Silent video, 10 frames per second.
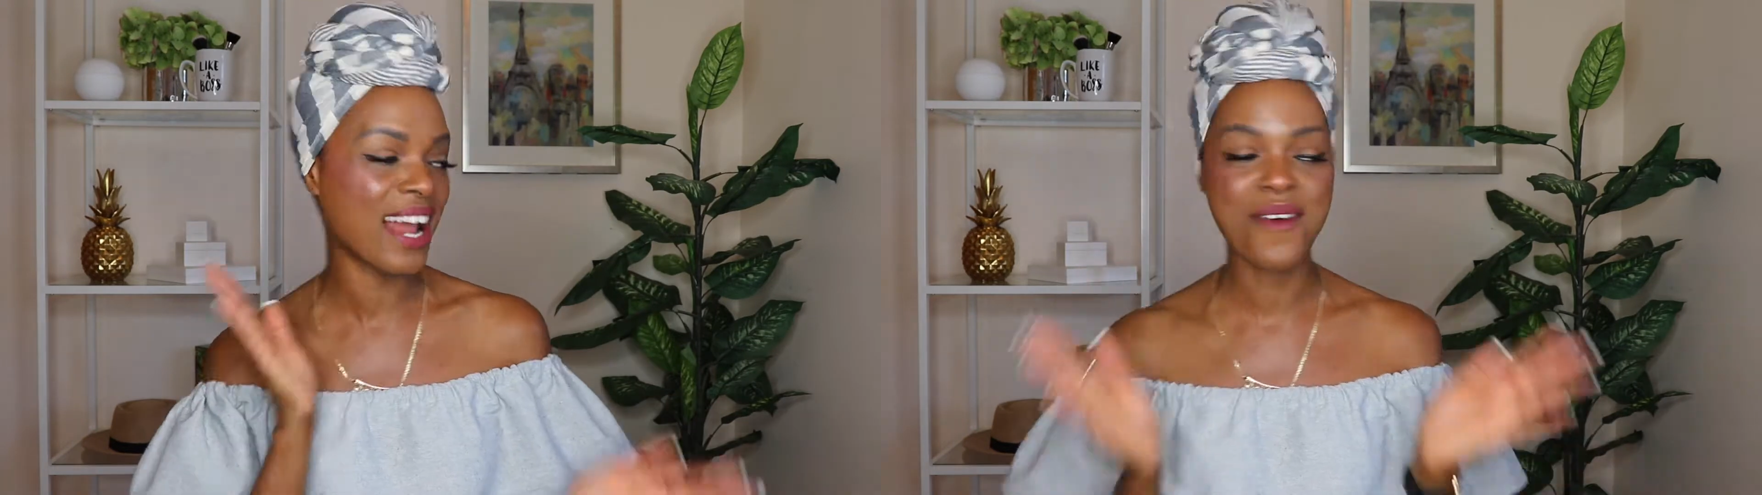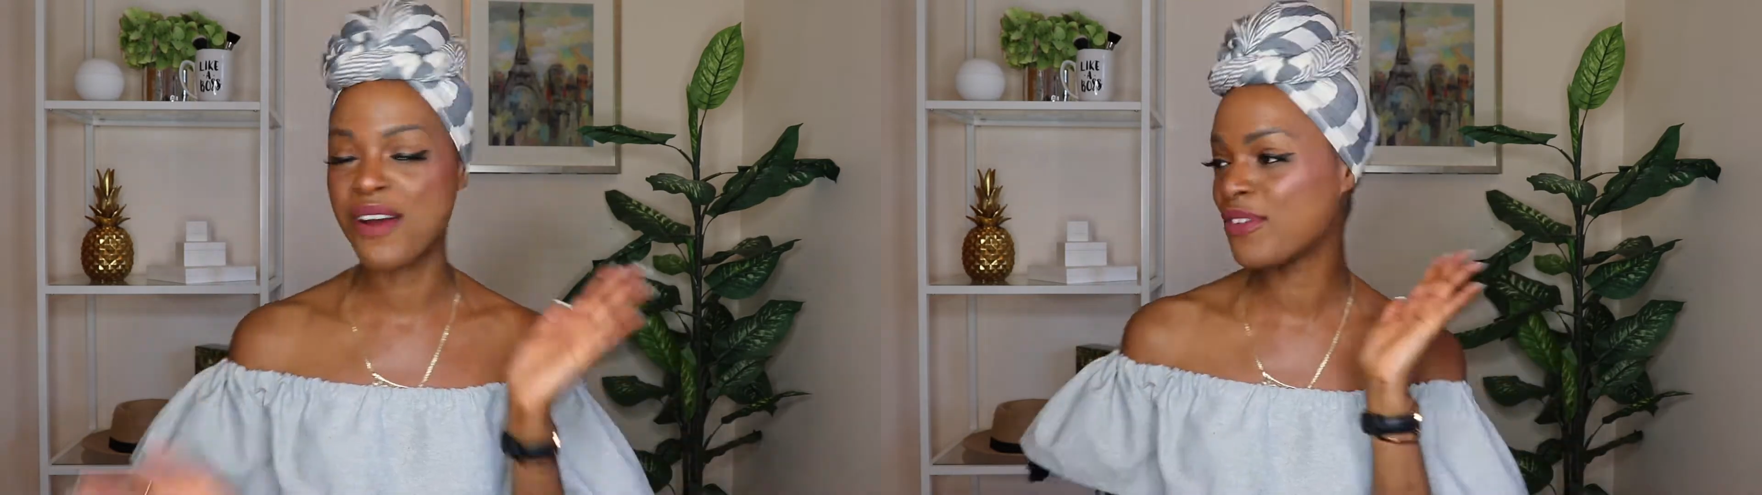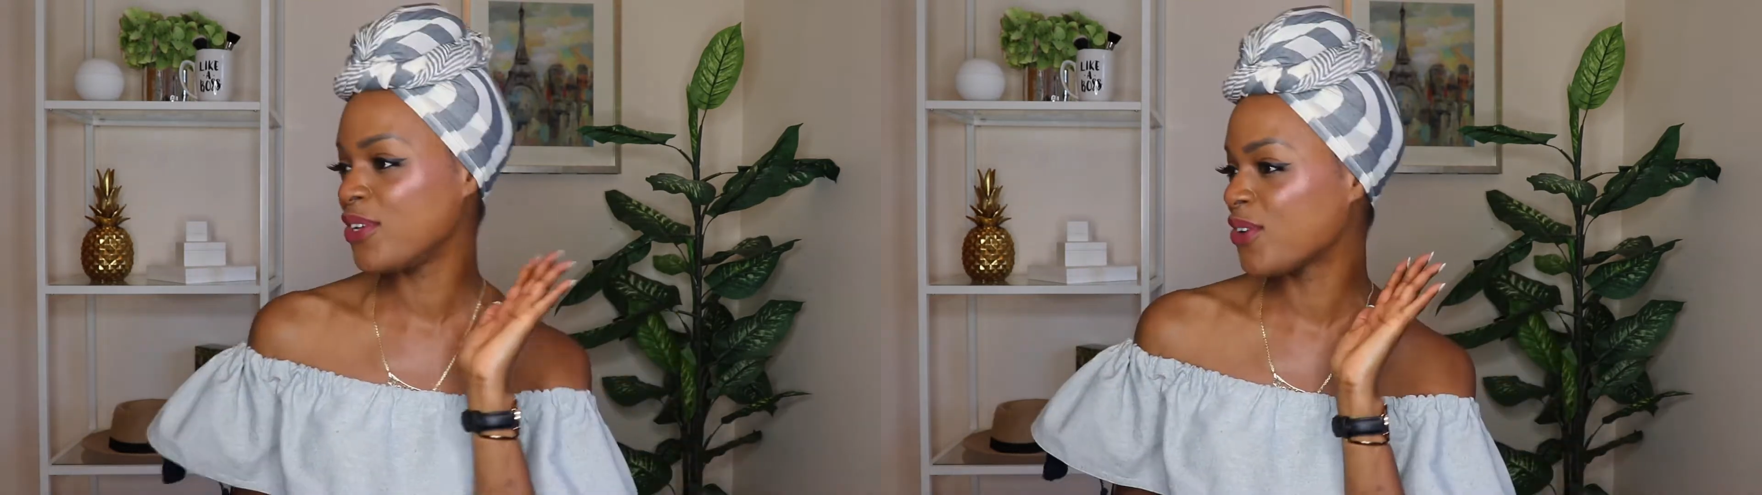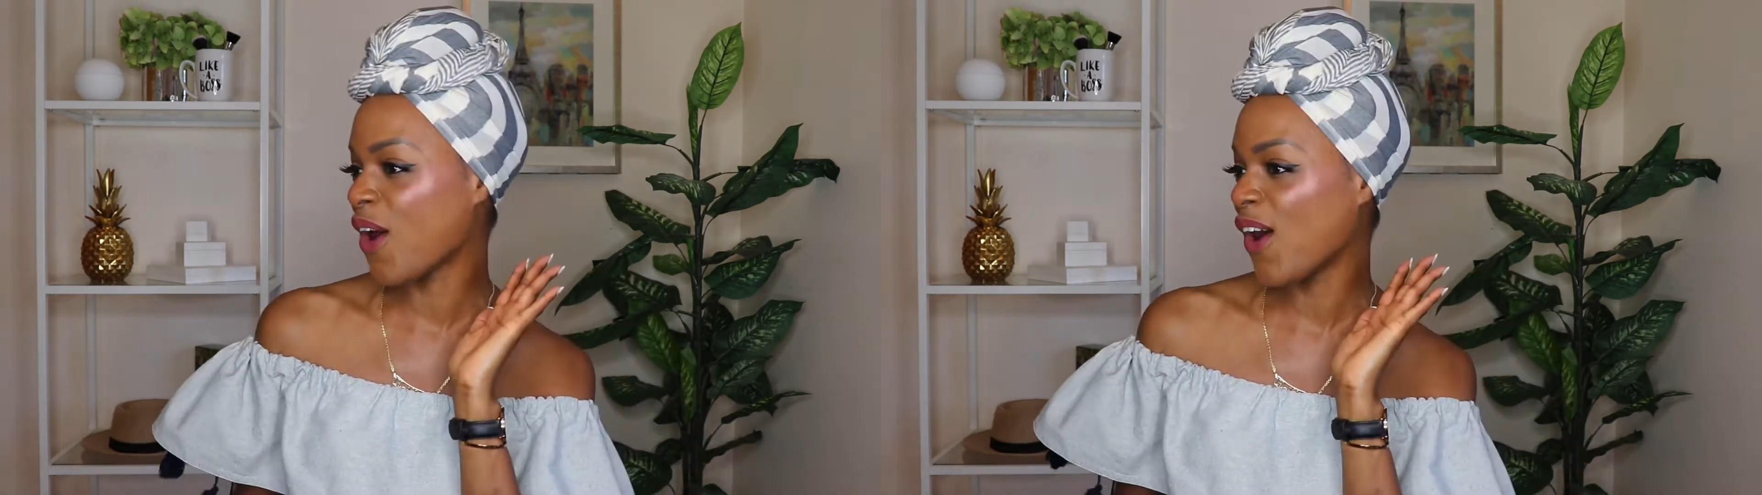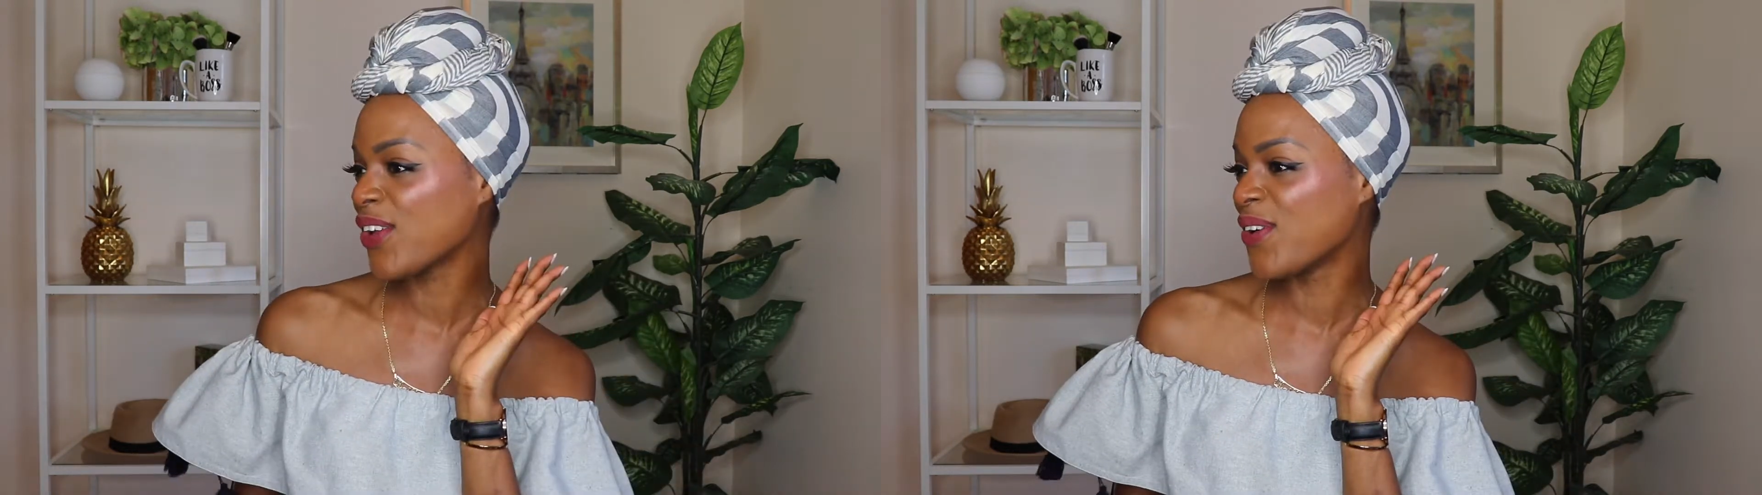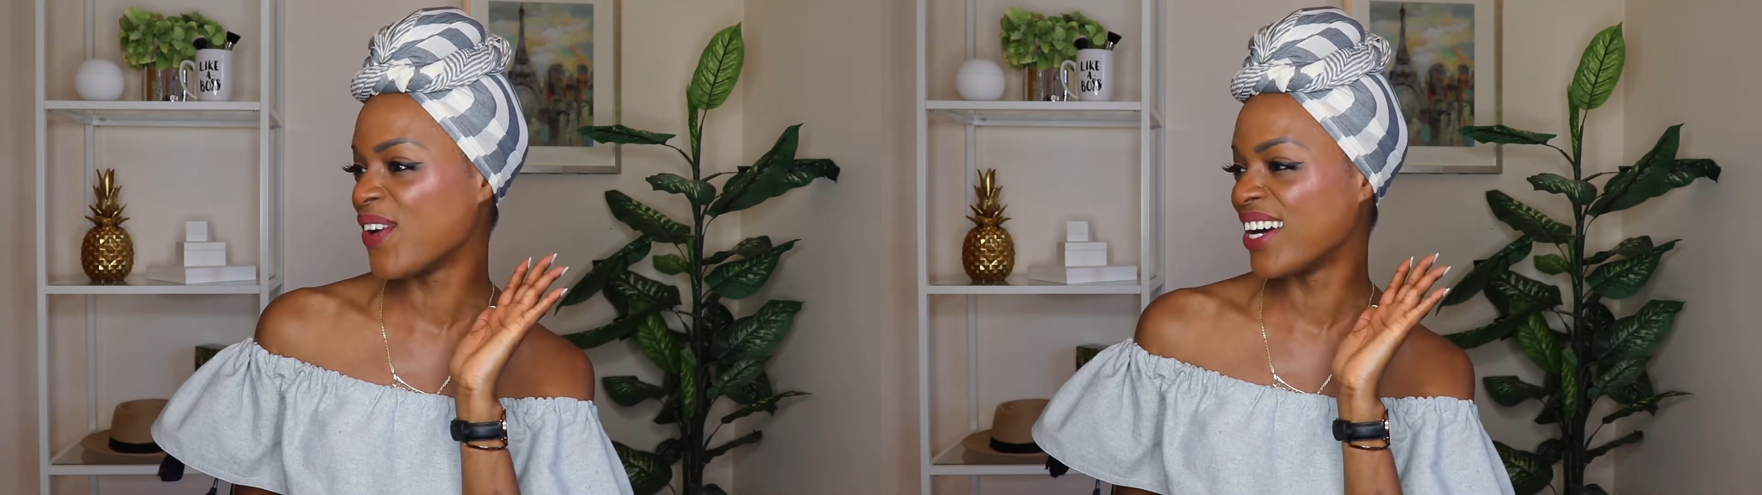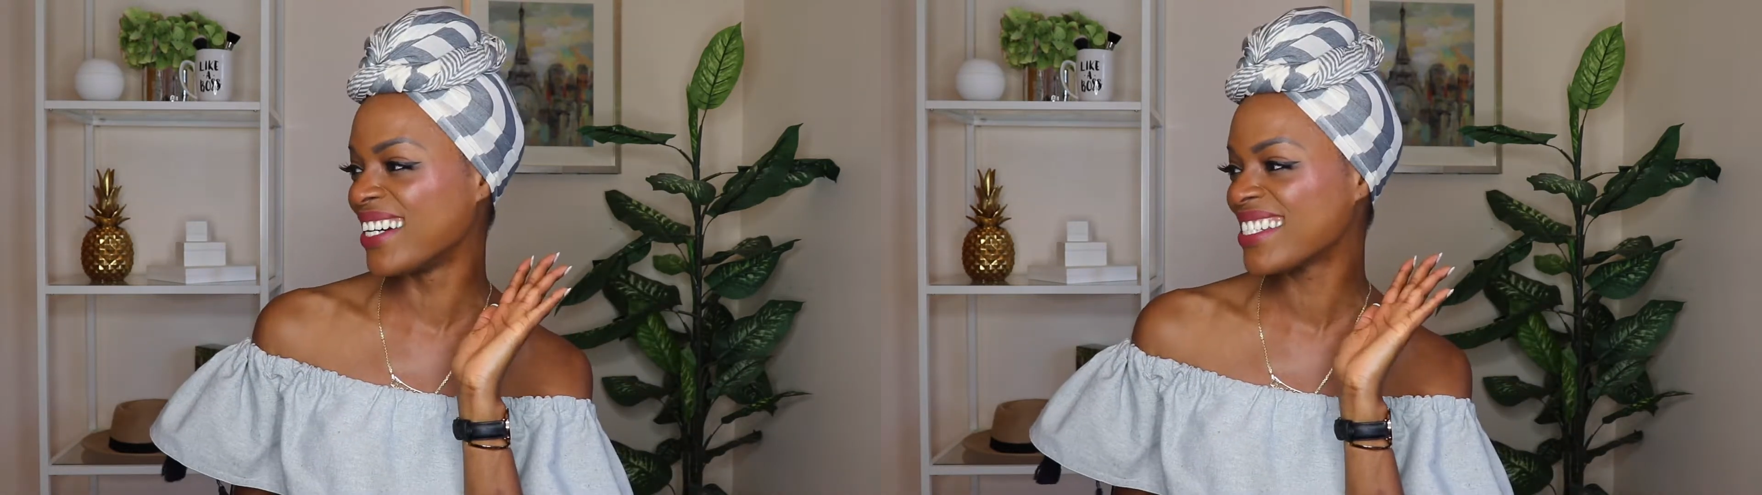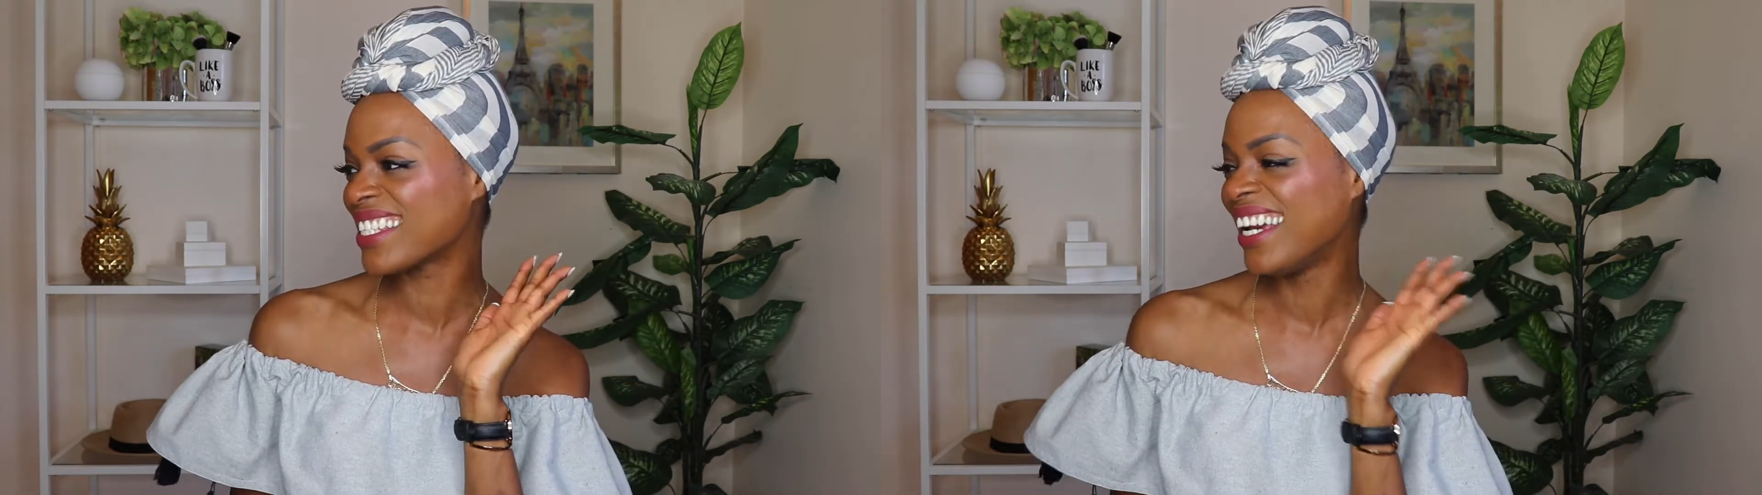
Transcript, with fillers: however you call yours.